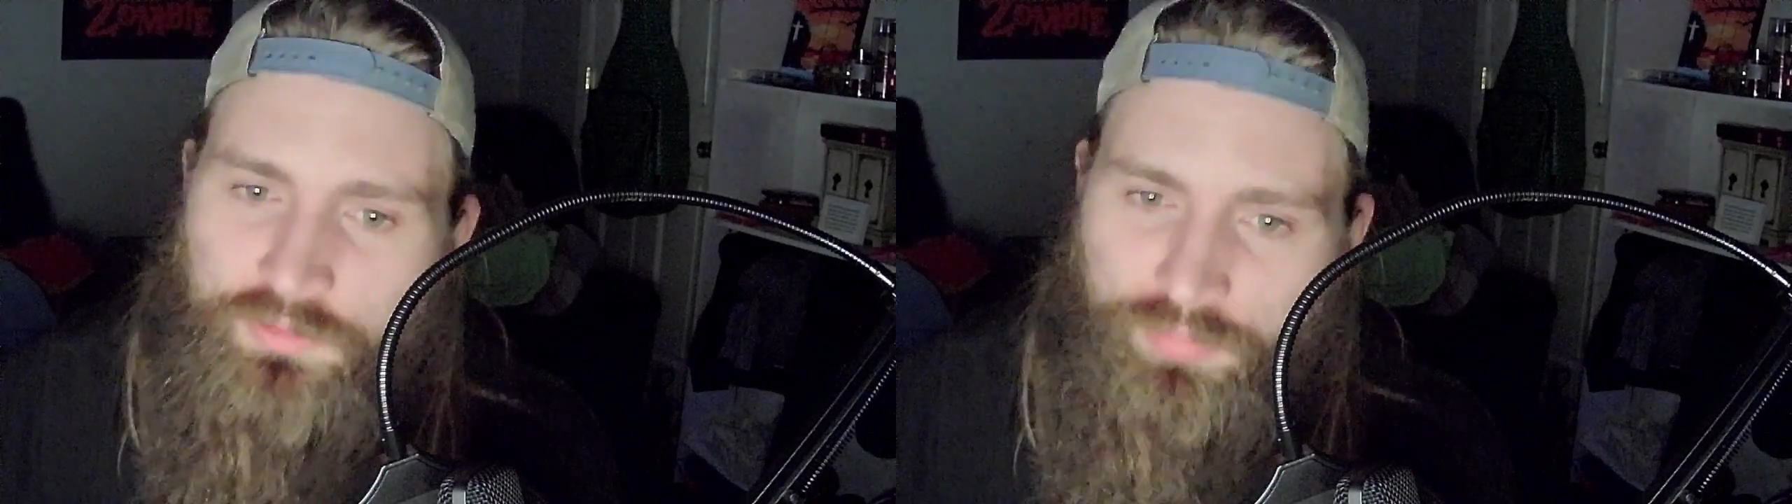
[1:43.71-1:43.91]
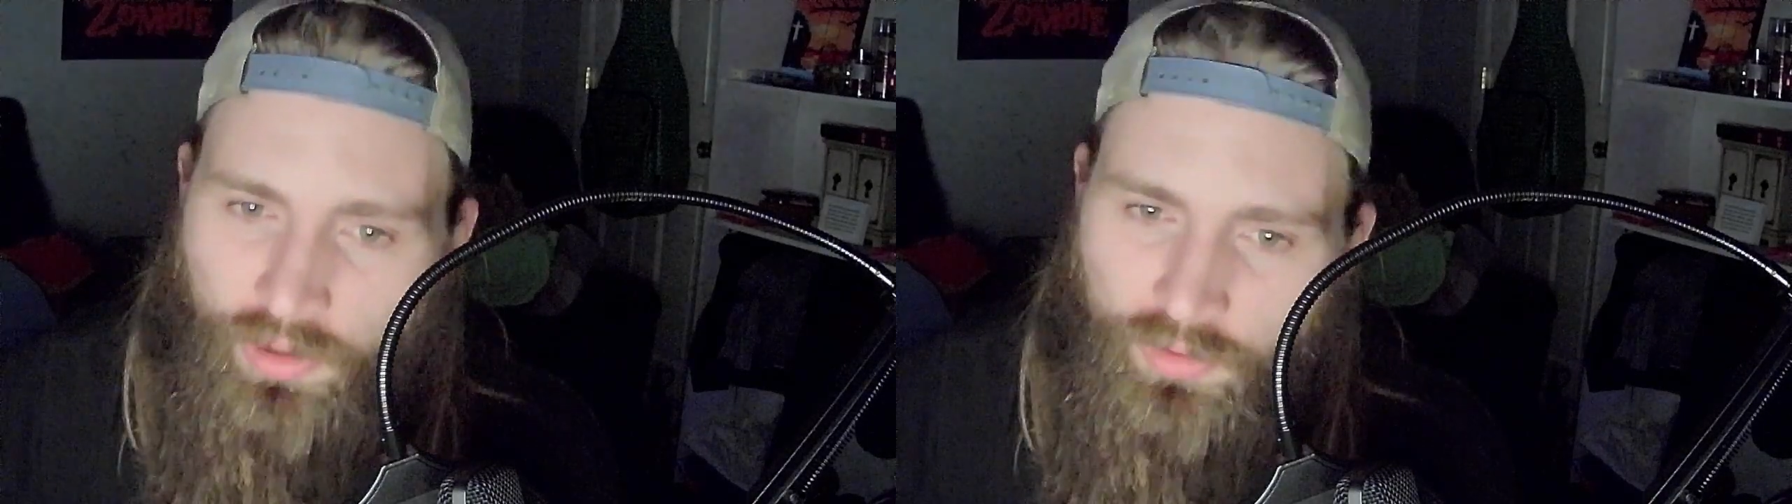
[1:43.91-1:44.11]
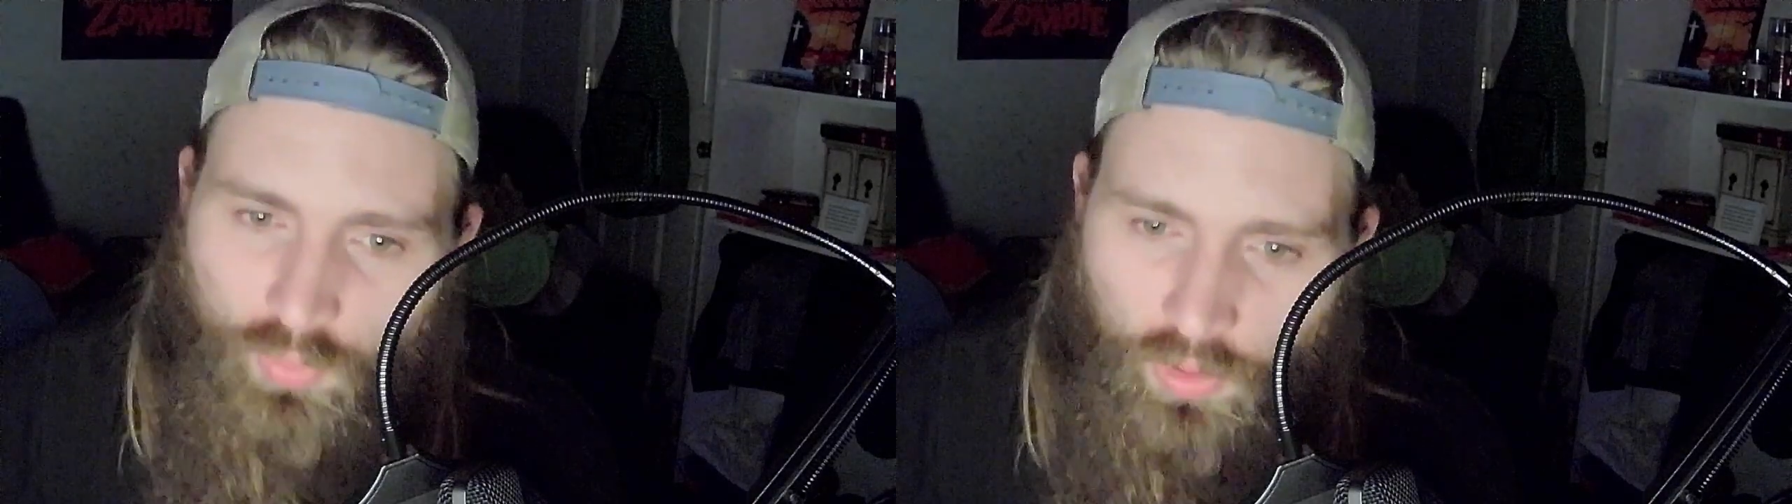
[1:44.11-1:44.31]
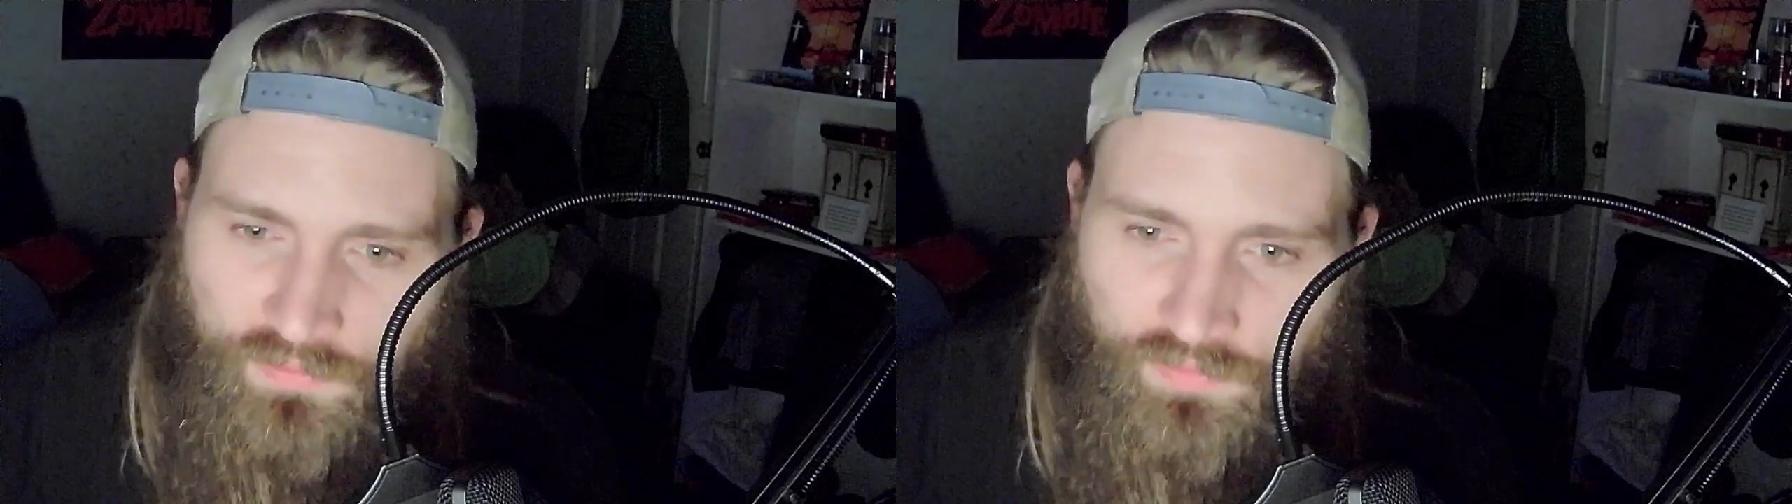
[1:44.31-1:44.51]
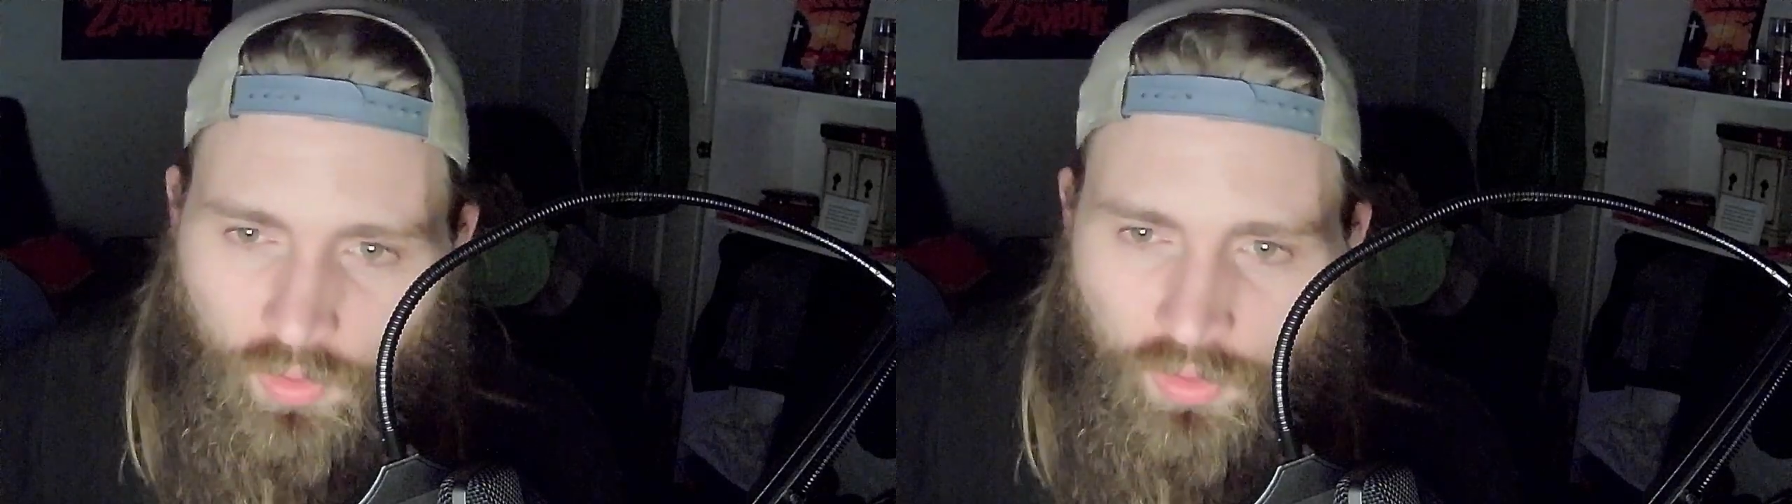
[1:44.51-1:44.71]
Brandon
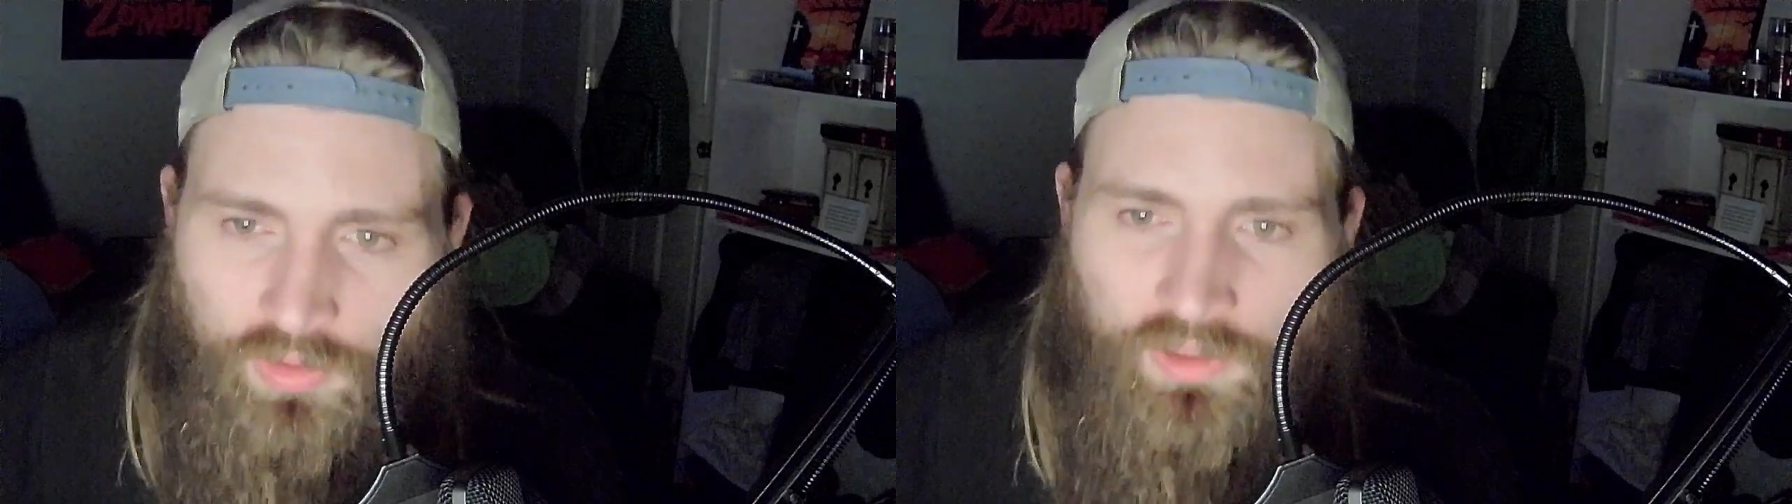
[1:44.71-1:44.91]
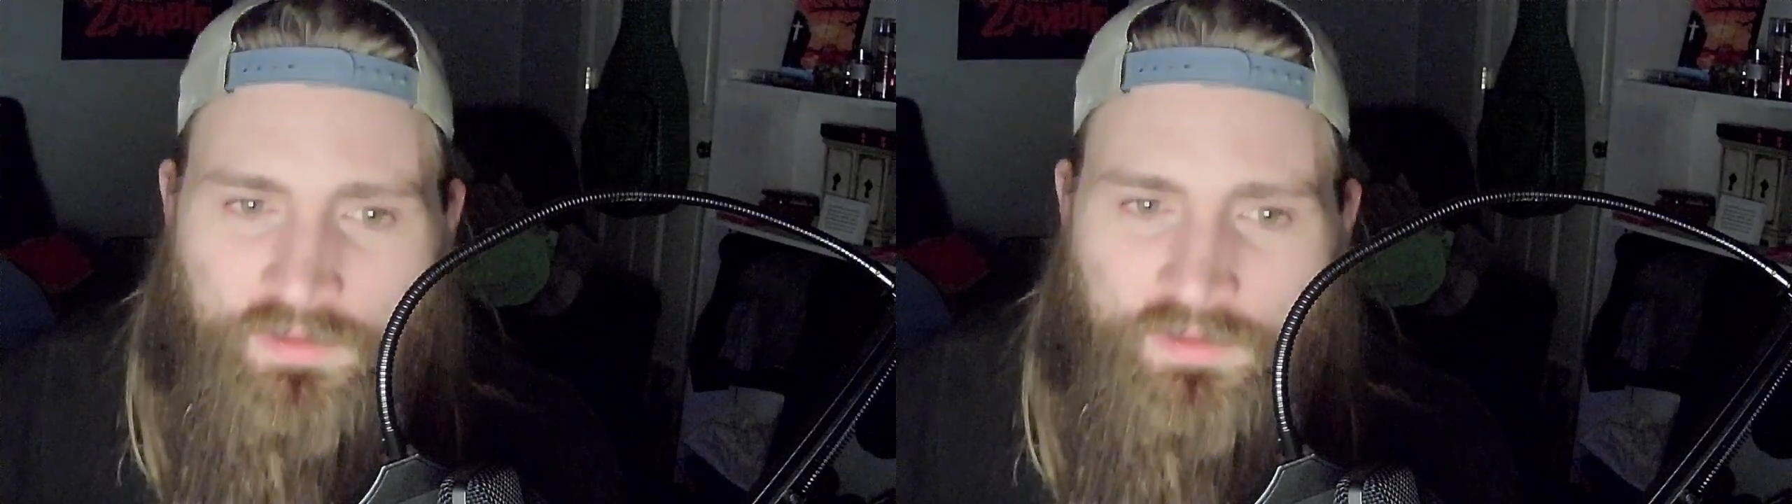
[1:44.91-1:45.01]
Royval,